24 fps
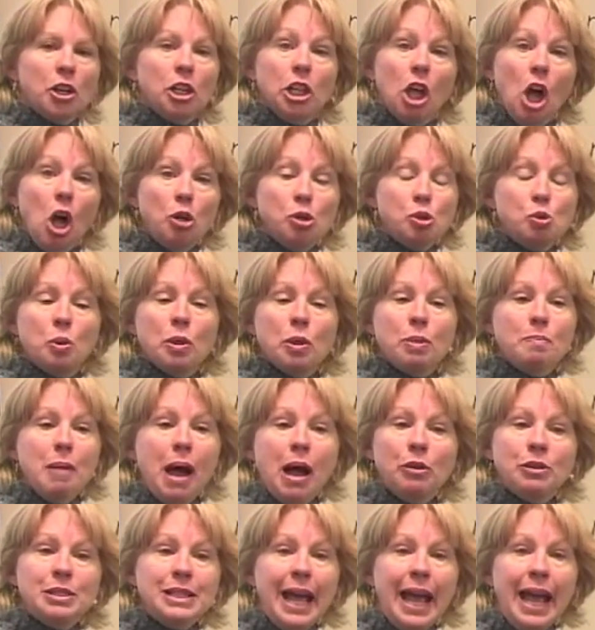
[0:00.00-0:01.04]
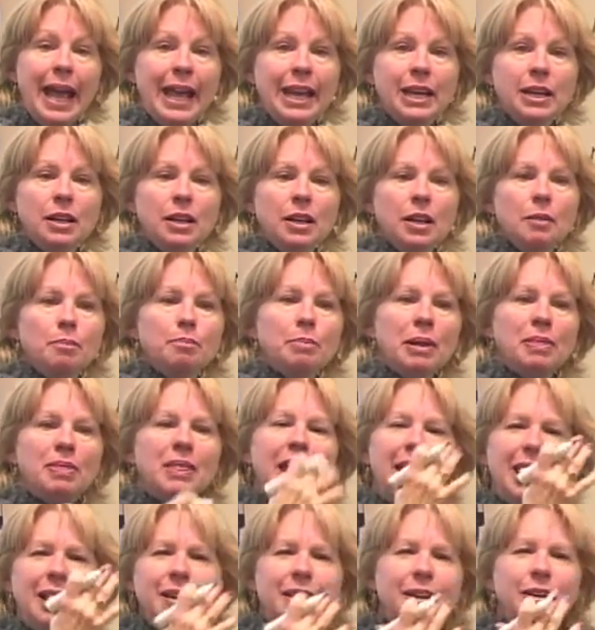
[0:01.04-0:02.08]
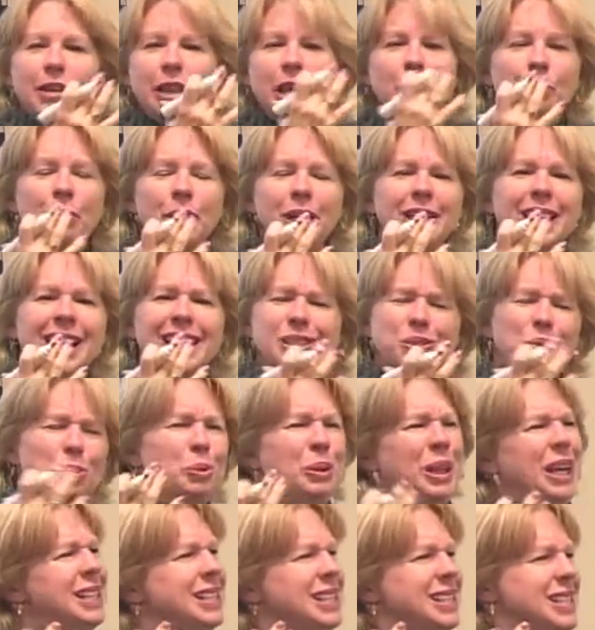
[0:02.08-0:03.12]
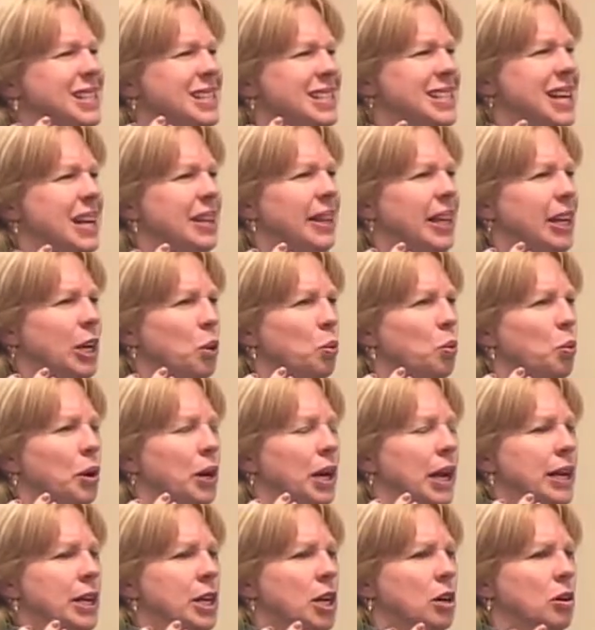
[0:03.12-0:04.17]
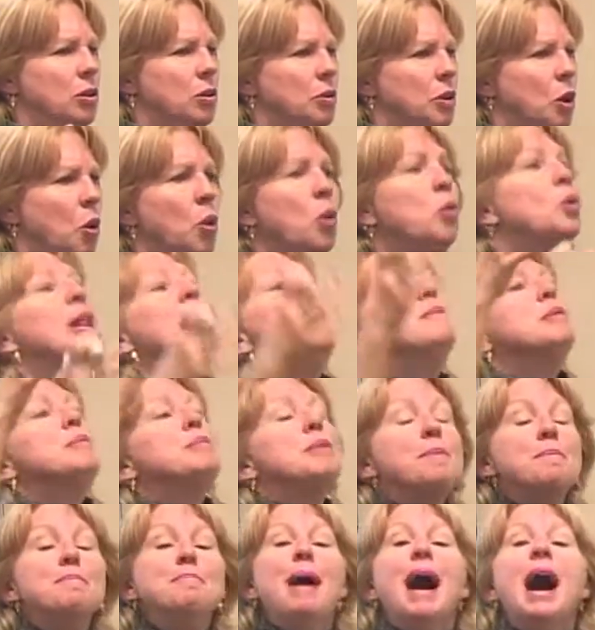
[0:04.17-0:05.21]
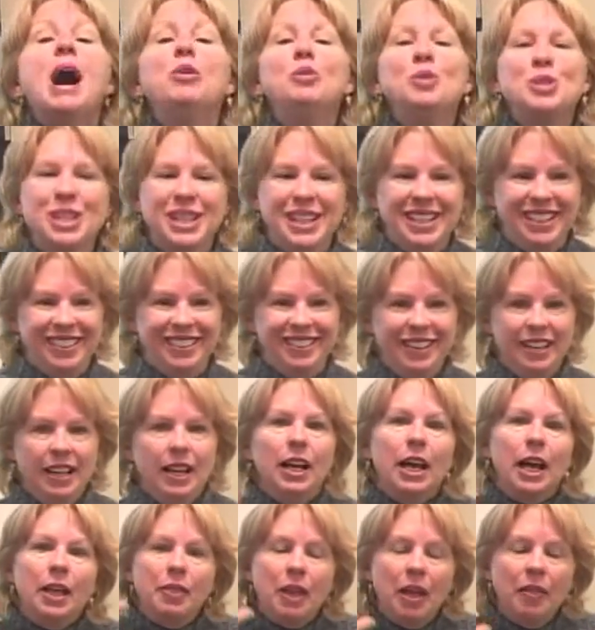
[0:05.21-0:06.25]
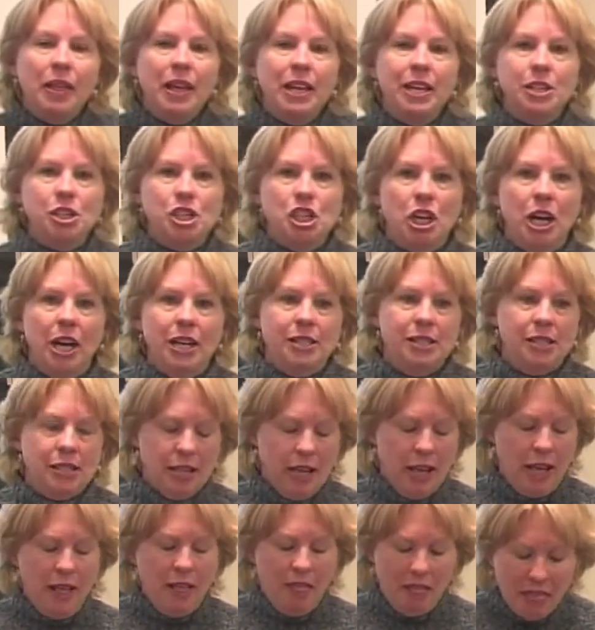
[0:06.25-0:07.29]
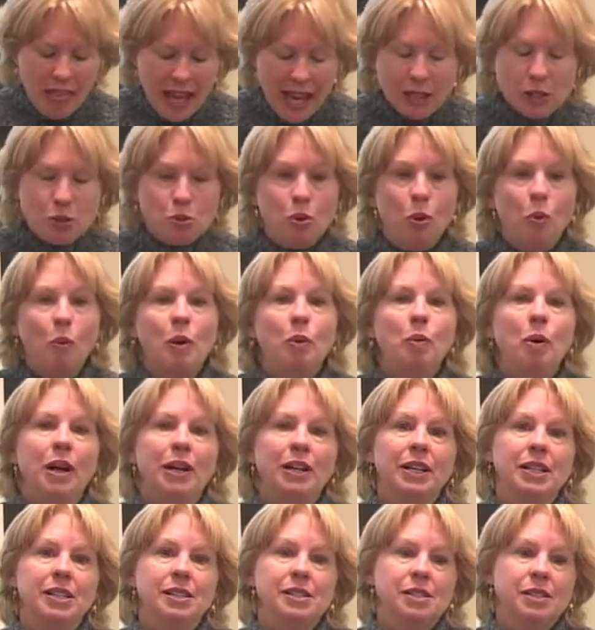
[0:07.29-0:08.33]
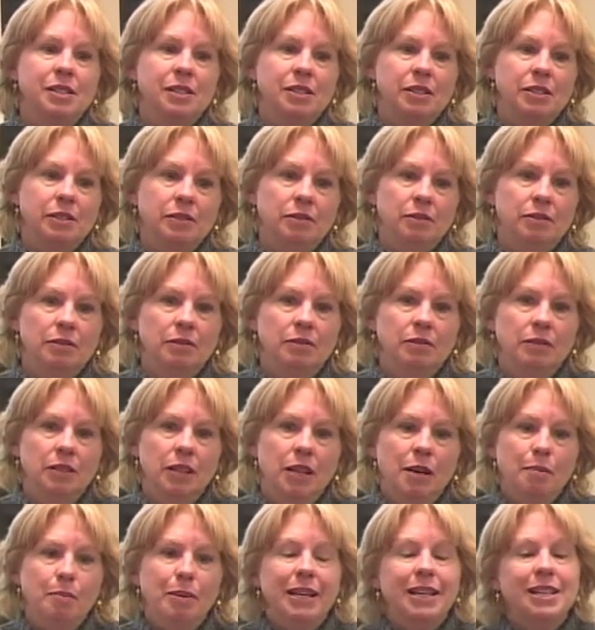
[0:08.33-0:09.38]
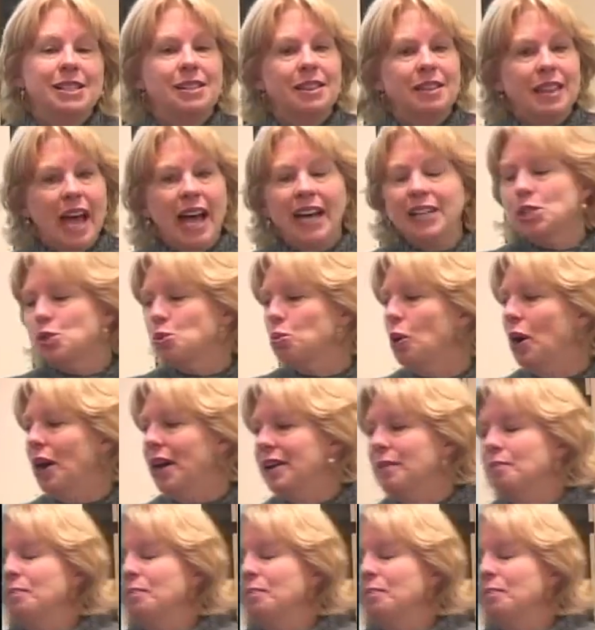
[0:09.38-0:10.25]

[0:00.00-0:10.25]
close with mountain, but they realize, oh, that doesn't sound like a word I know. Oh, climbed up the mountain, and then they adjust. That's what we want kids to do, because that's what